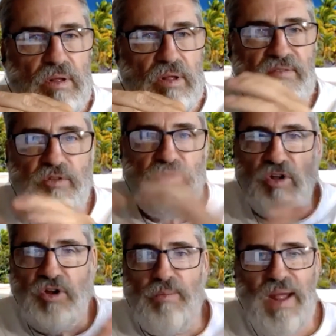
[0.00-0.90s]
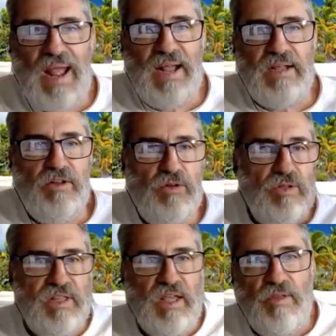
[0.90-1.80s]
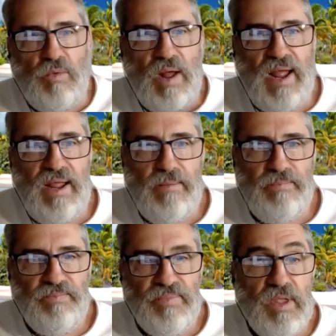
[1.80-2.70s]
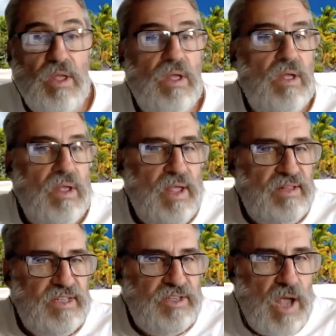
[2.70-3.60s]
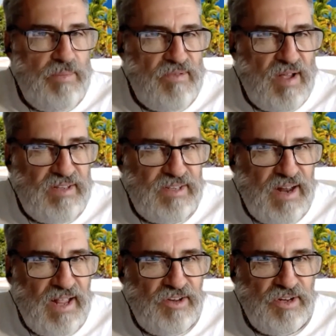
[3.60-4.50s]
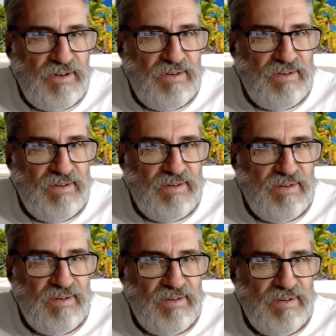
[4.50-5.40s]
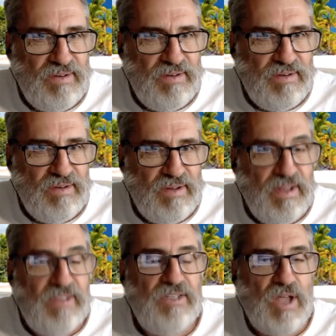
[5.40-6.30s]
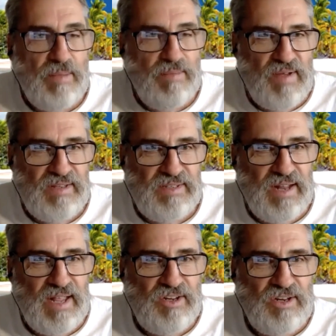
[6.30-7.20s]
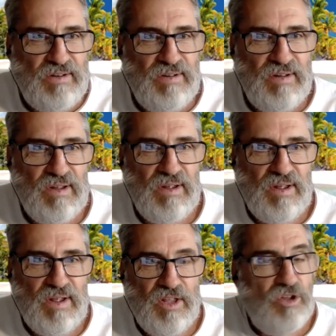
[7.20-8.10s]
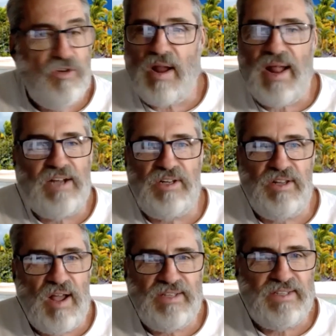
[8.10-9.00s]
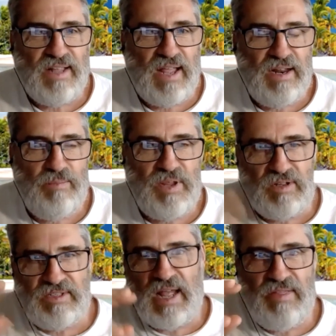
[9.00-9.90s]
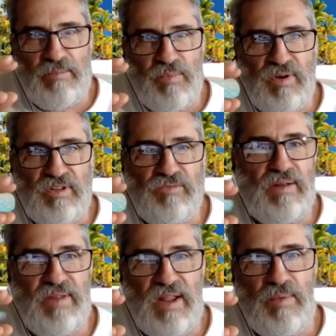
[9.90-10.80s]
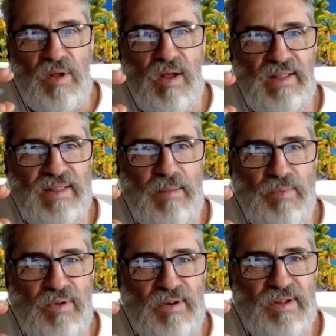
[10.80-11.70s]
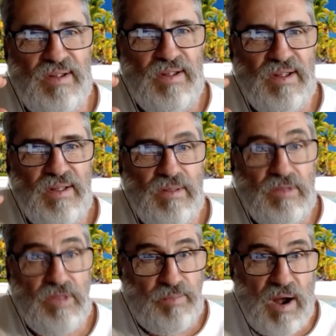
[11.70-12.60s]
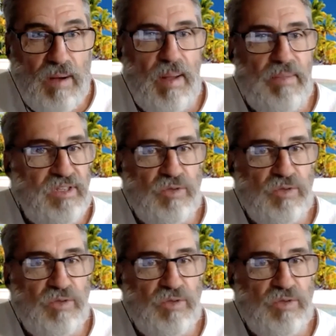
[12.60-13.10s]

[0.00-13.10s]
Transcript: if you turn your back and you look the other way, it's a type of isolation. It's a type of isolation. you're not actually isolated because the other bird is right there behind that bird. The Paramatma's